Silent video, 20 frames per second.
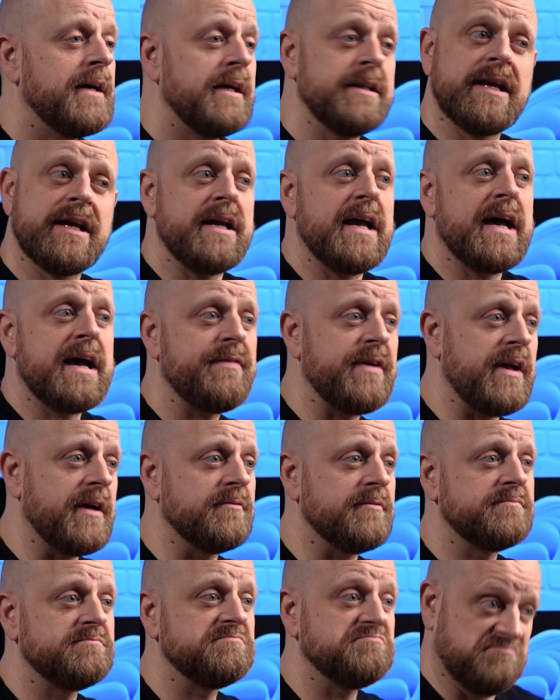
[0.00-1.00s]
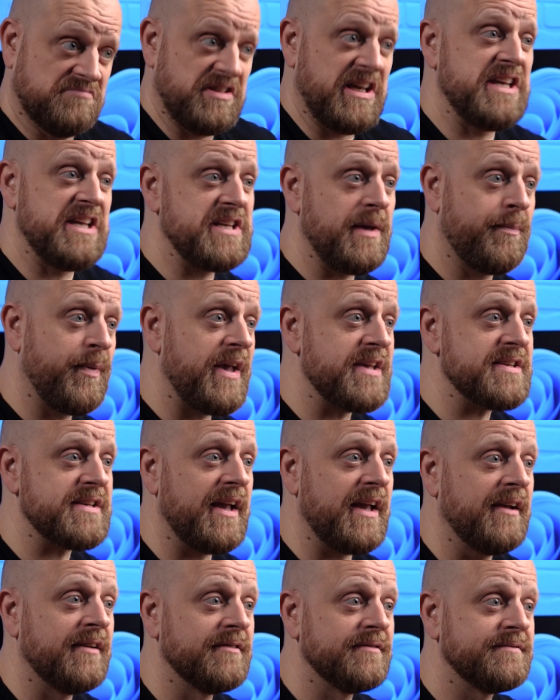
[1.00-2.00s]
And there you have it. Easy
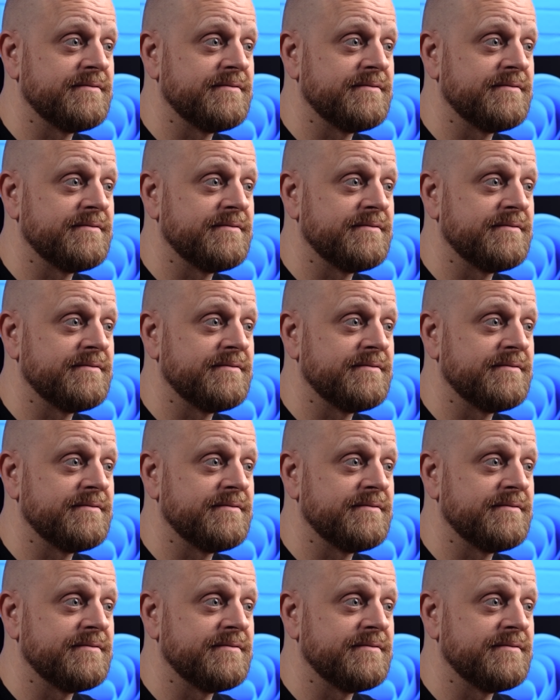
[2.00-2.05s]
peasy.